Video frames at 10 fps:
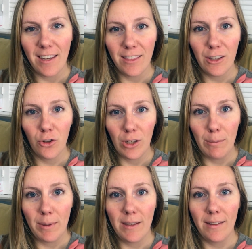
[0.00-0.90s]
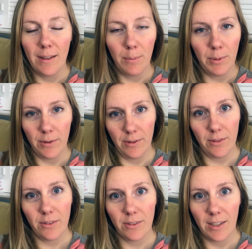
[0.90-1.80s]
get the creepy
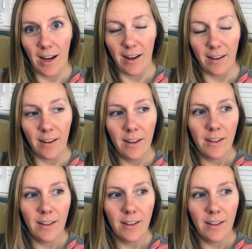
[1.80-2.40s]
nipple guy.